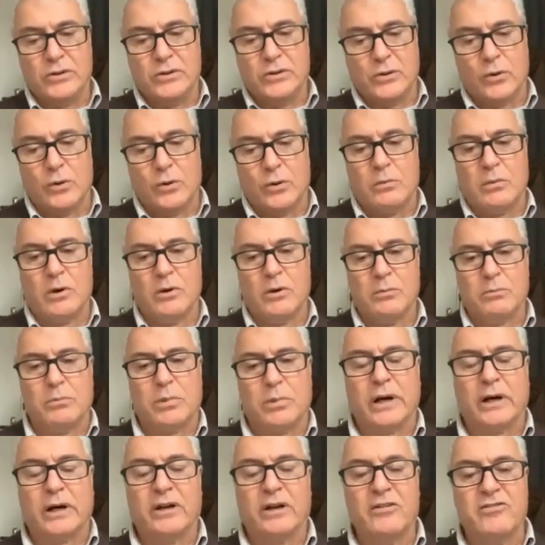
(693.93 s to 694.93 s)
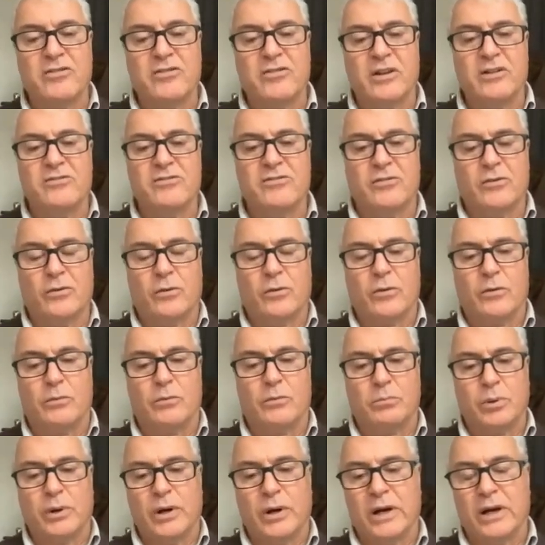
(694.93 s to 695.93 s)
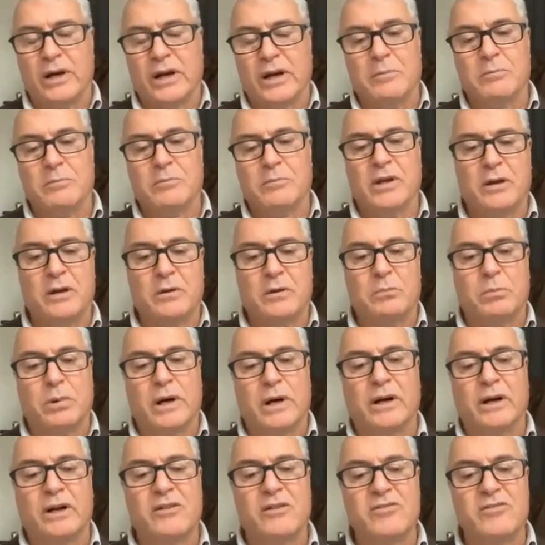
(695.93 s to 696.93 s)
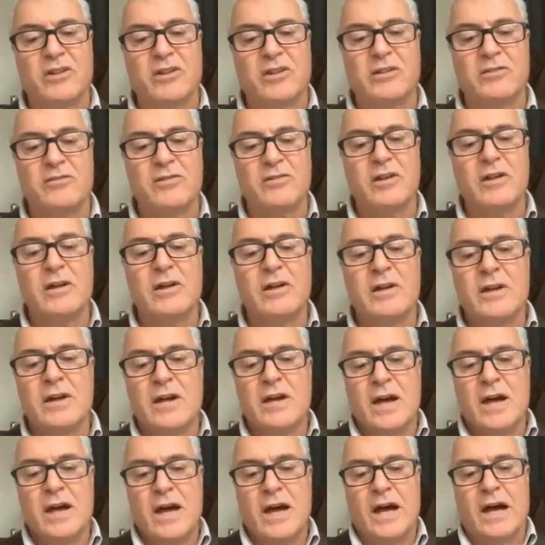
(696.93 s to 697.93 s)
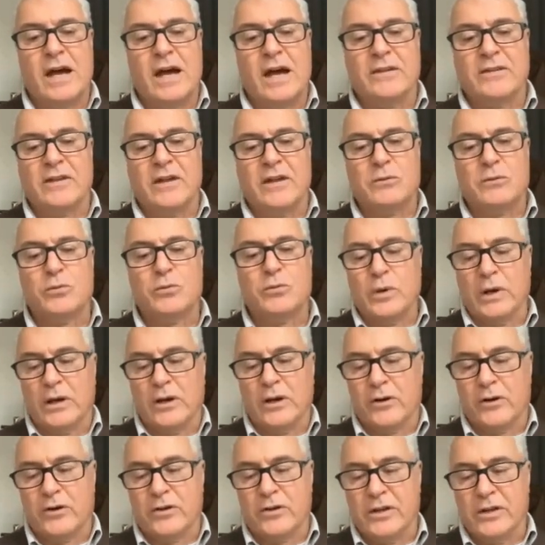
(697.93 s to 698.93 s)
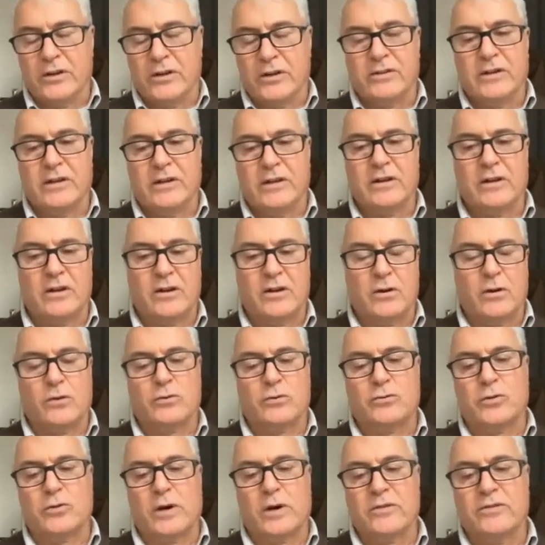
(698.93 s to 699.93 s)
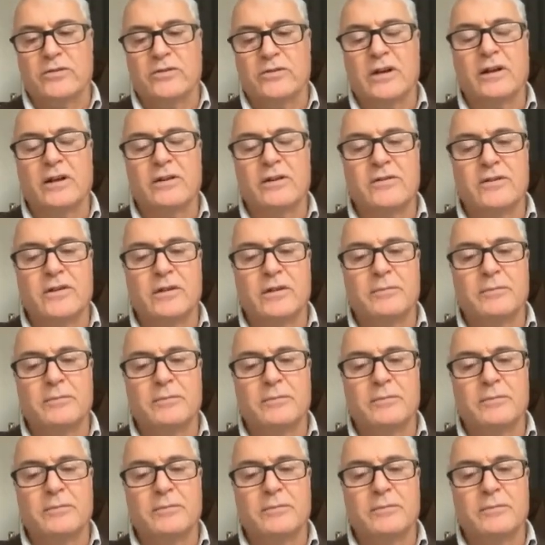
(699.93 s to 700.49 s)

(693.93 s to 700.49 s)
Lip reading: normal pregnancies or pre-eclamptic pregnancies. And then we looked at the contractility.